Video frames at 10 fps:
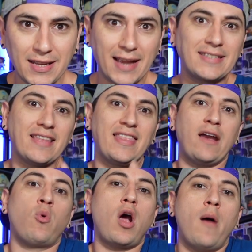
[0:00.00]
like I said,
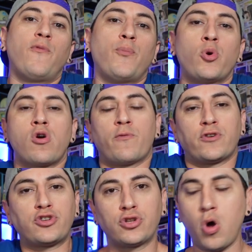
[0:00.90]
they were up for pre-order
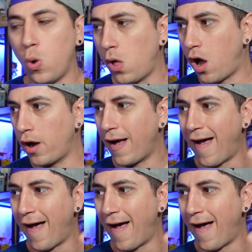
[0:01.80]
for so long.